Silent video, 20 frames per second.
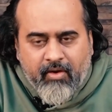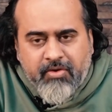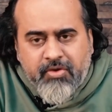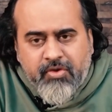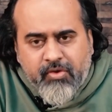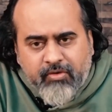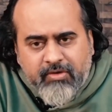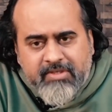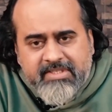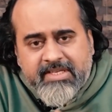
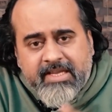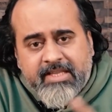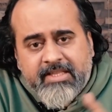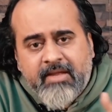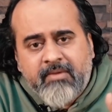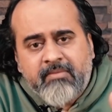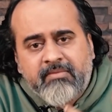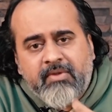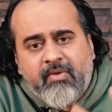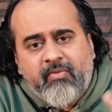you could say
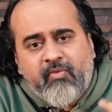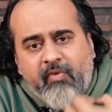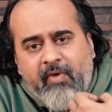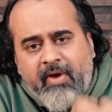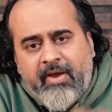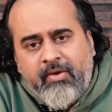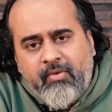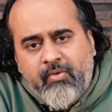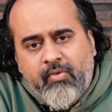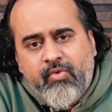the, the
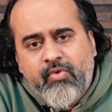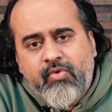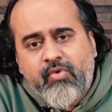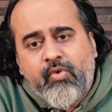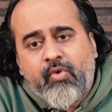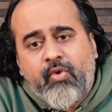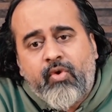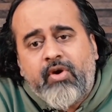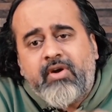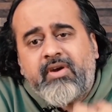one
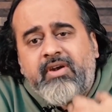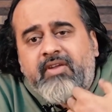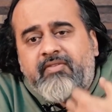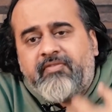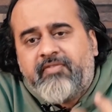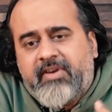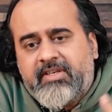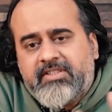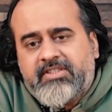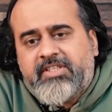who could
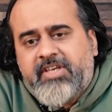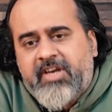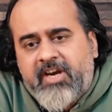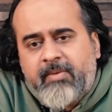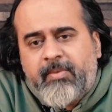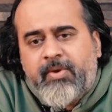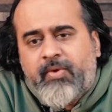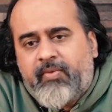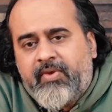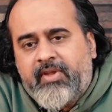
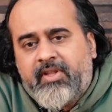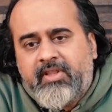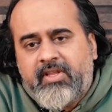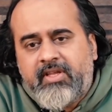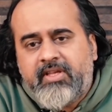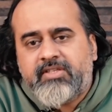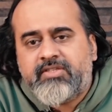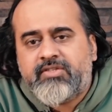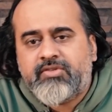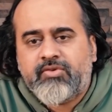differentiate between
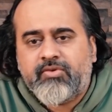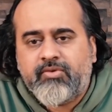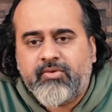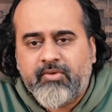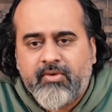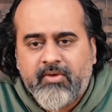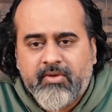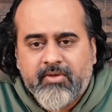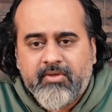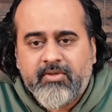these
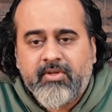two,